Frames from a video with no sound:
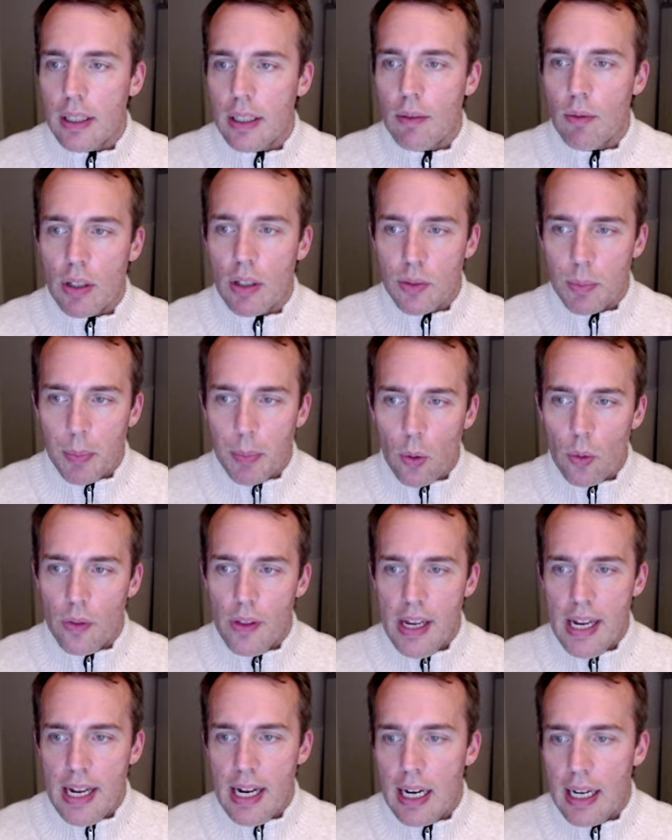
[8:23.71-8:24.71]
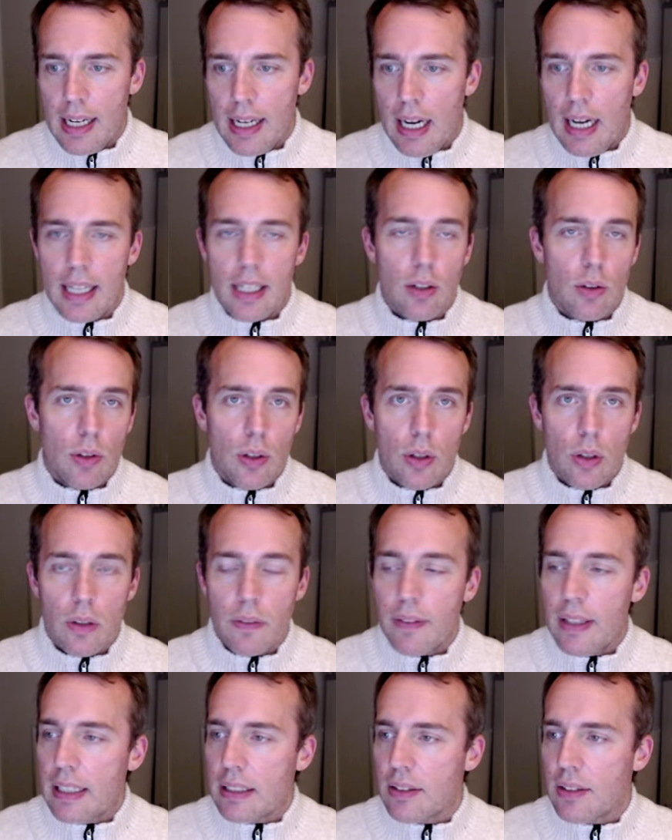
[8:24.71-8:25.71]
It runs both AI. I don't know
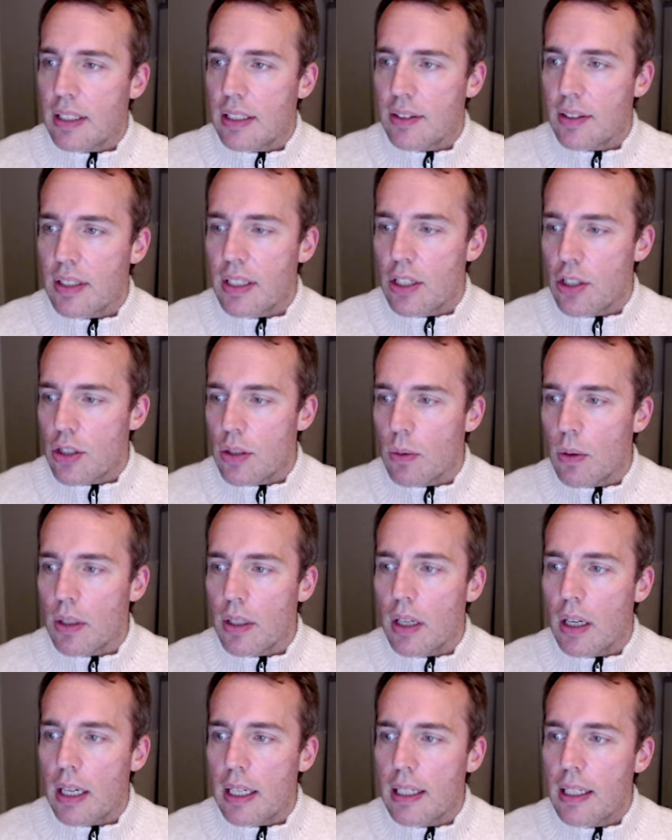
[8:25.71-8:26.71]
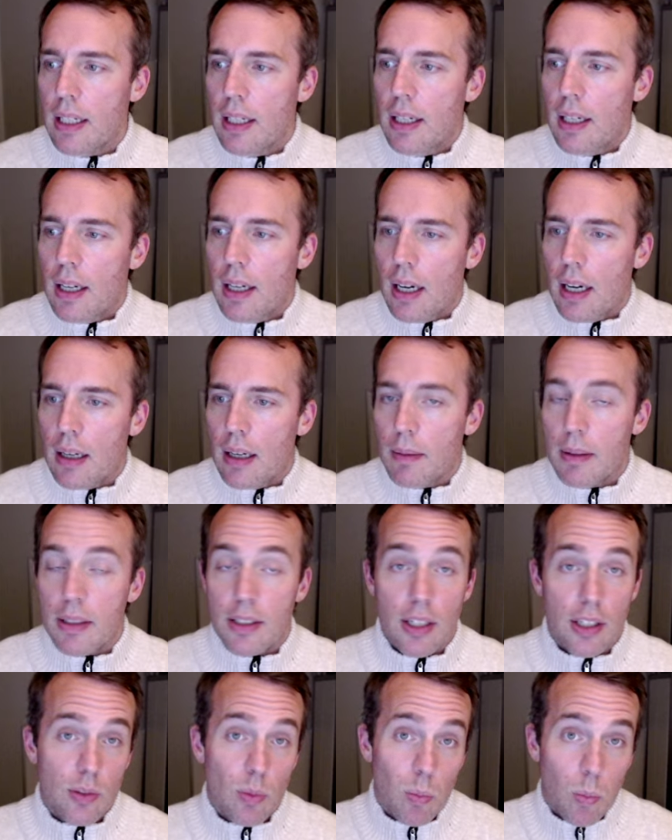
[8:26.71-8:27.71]
if that's an issue or not. It
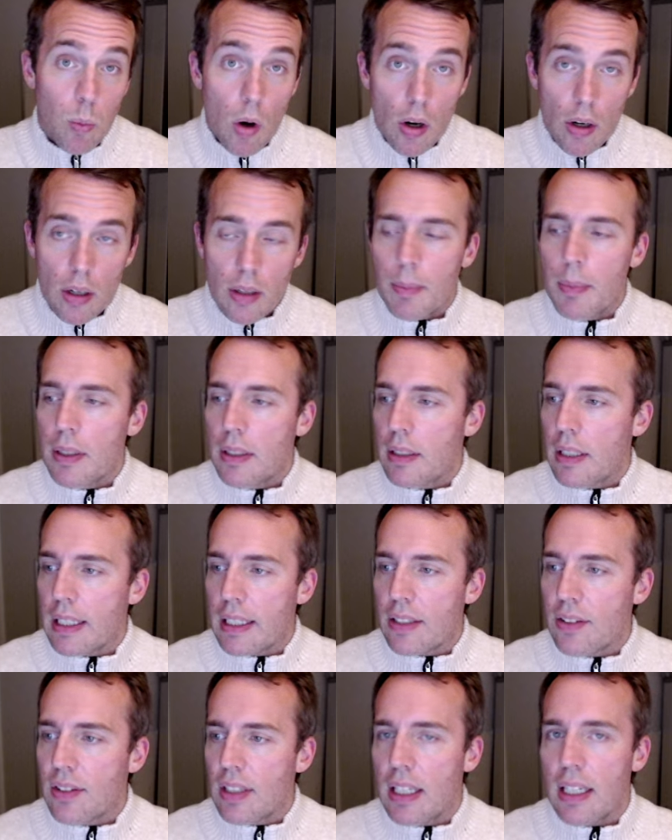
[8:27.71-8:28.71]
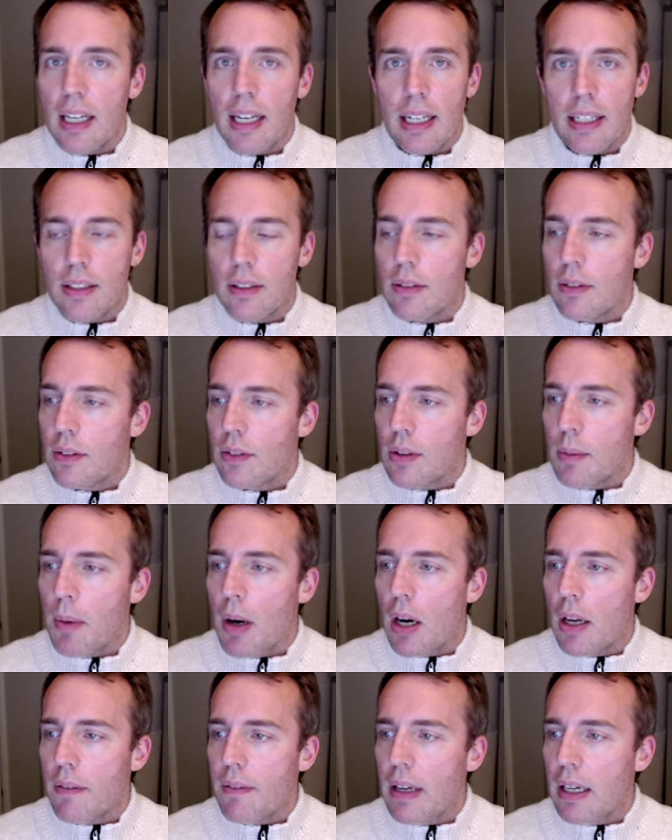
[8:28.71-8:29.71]
does work, but like I said, I had some
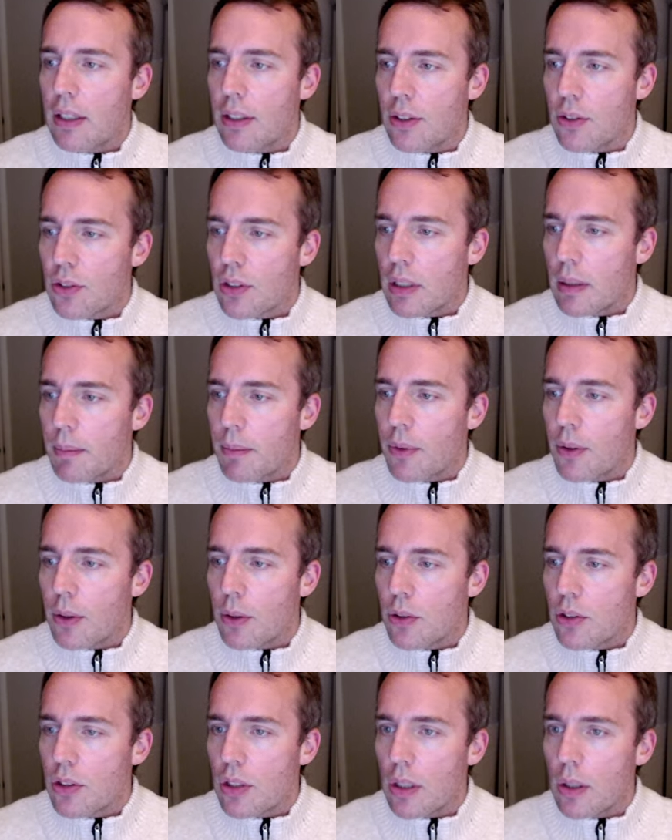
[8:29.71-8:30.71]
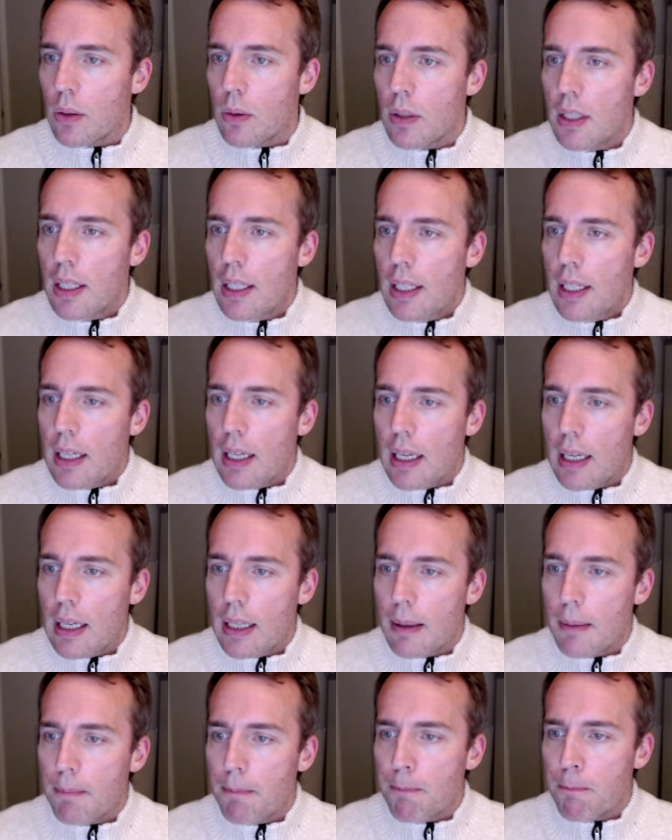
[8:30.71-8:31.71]
odd values come through. So
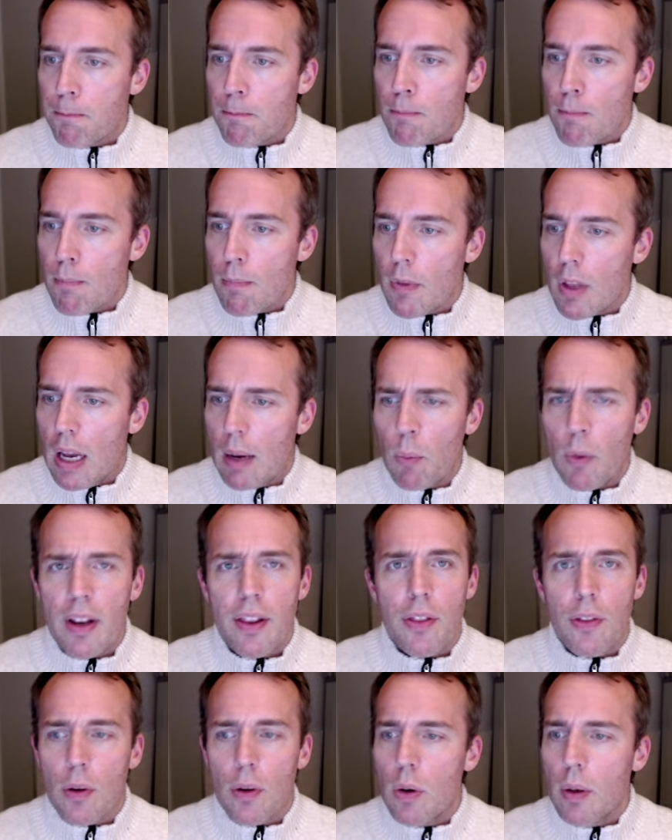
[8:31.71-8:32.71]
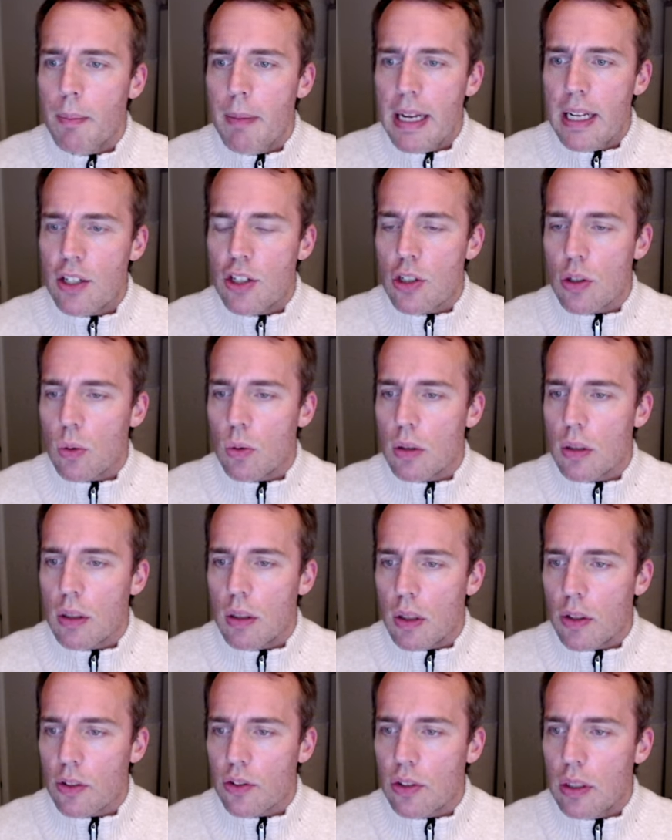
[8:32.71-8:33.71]
I went through and made sure
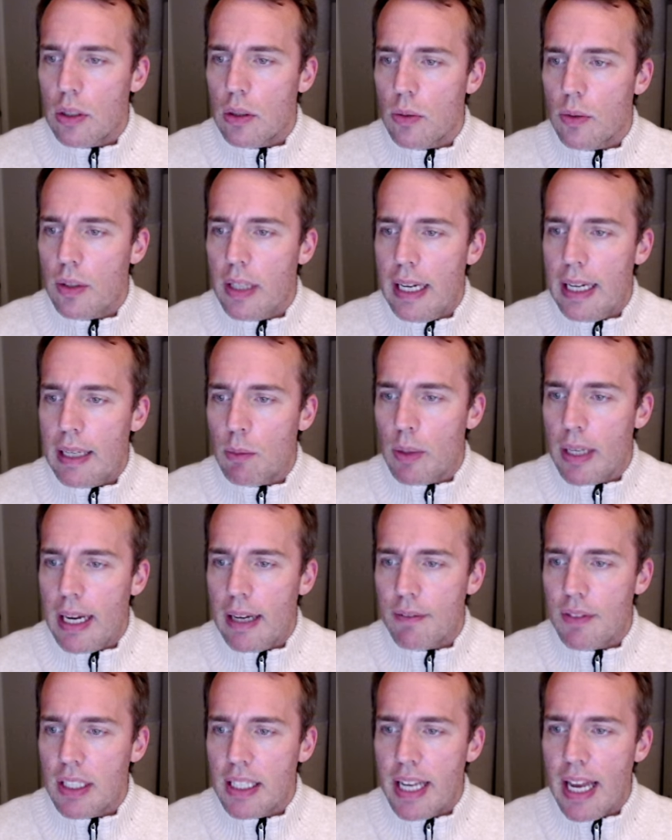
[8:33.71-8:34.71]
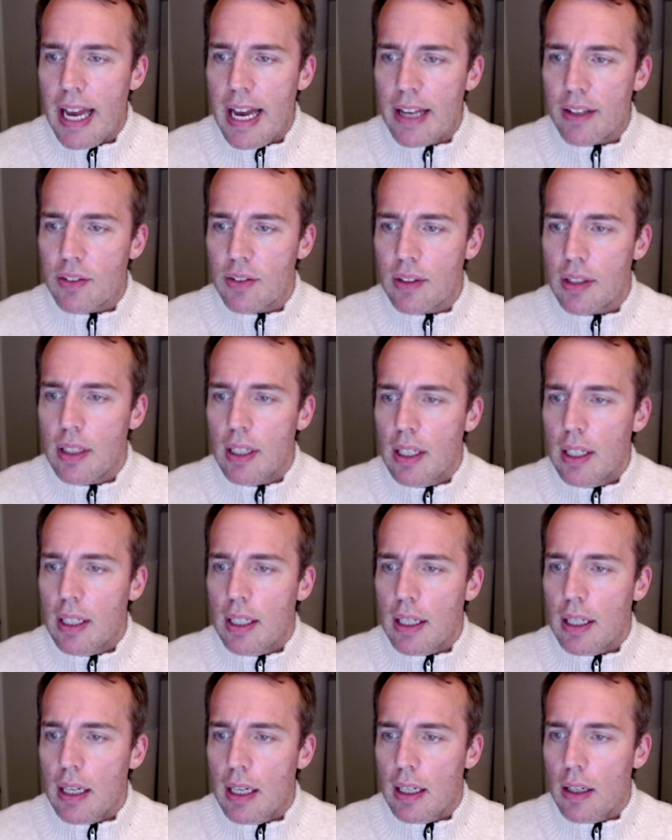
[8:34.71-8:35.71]
also that we have to cast
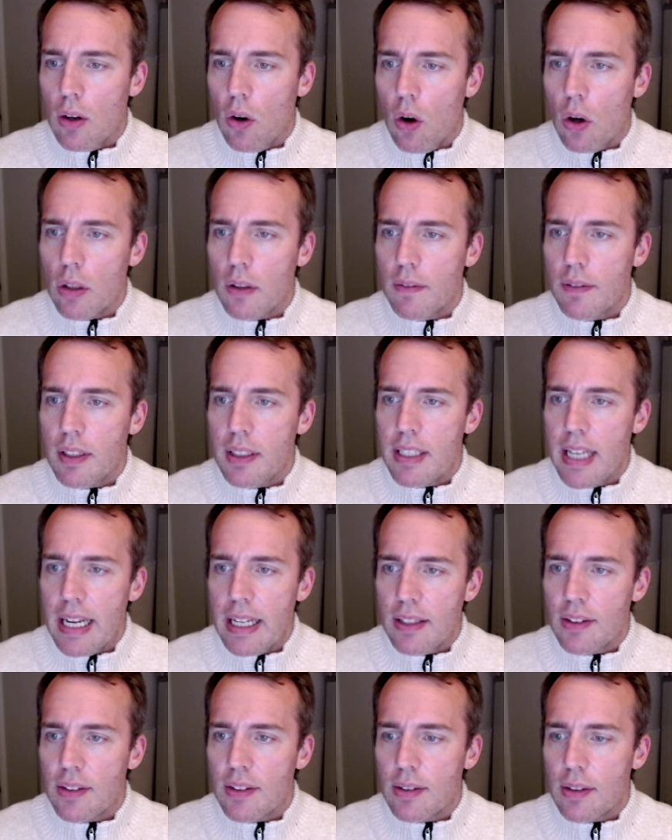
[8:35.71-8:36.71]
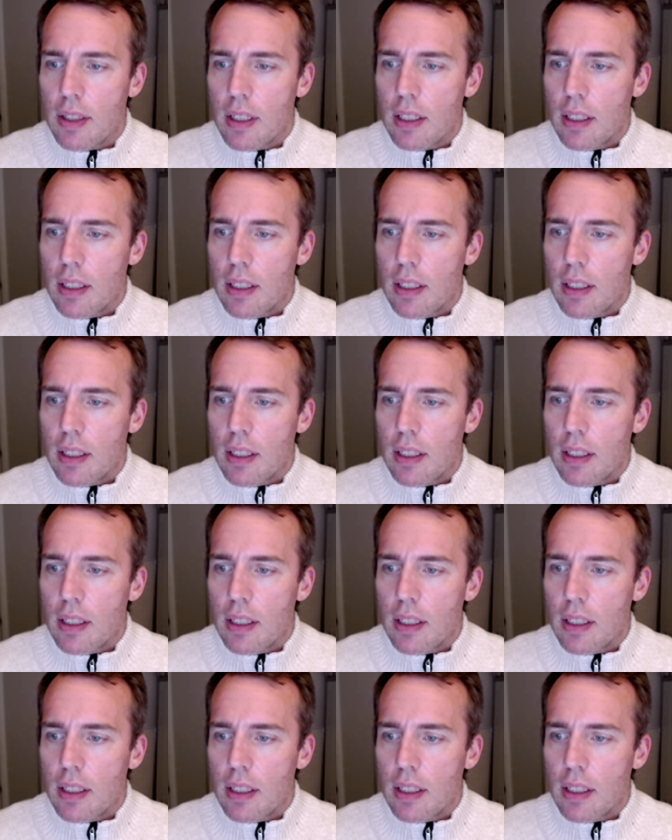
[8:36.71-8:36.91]
all of the dates.